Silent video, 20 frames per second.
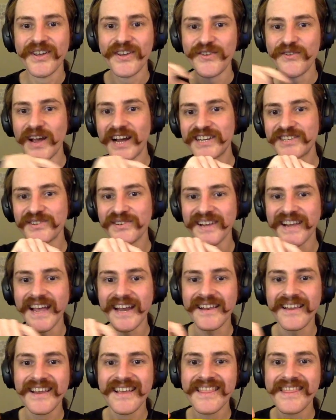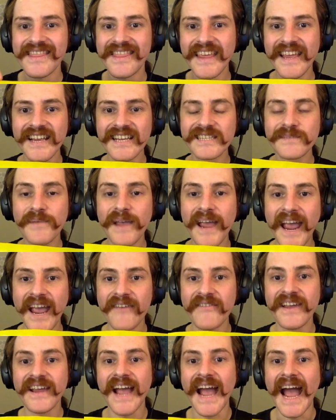You actually get things
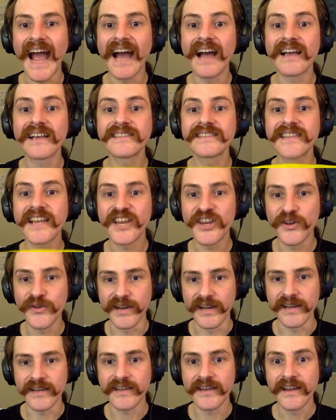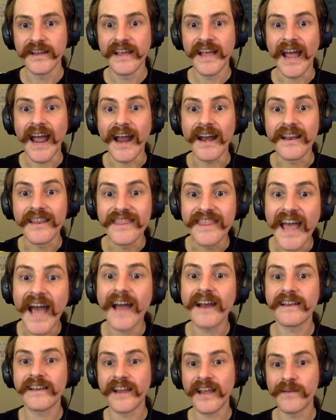behaving as a unit, and
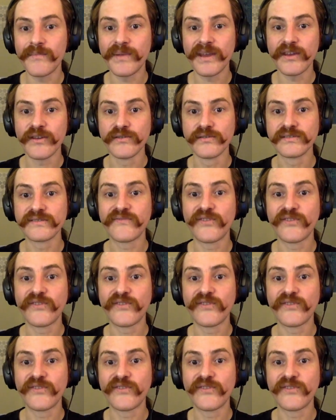that can be used